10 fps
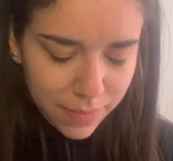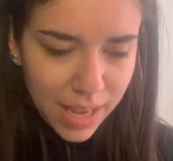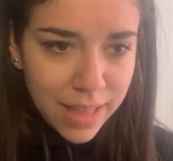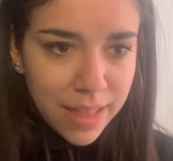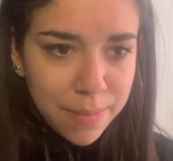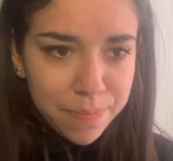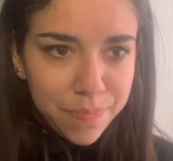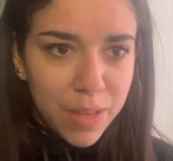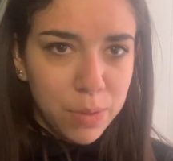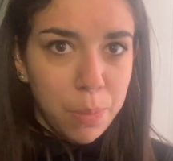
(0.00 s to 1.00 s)
and then
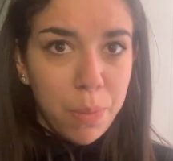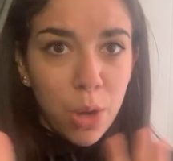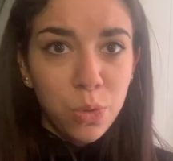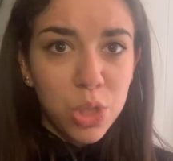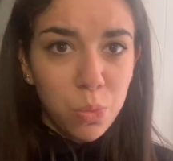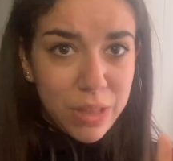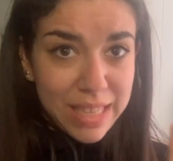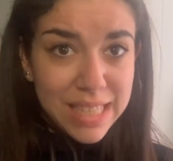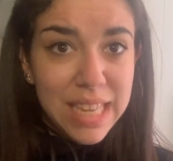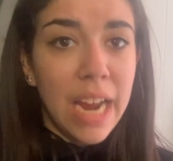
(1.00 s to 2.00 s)
there was a post with a
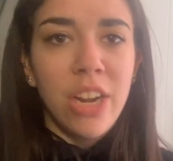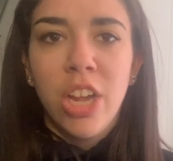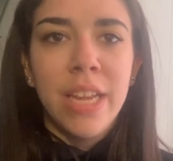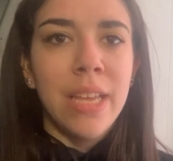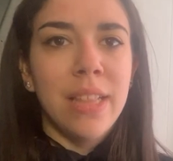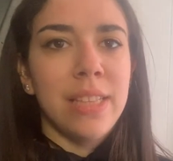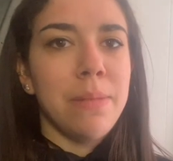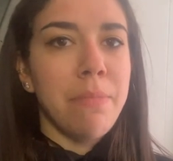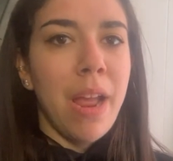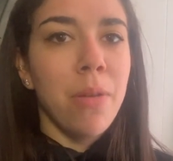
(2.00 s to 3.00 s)
sign on it that said
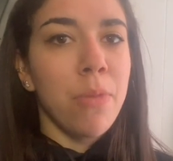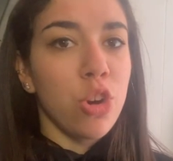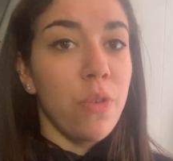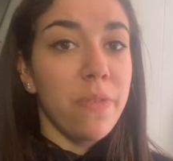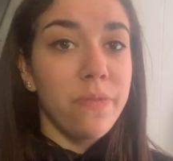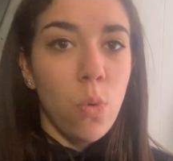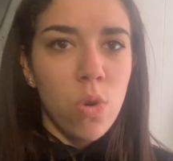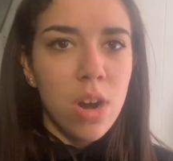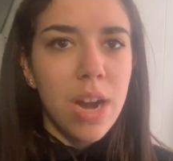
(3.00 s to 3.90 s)
mile marker 4,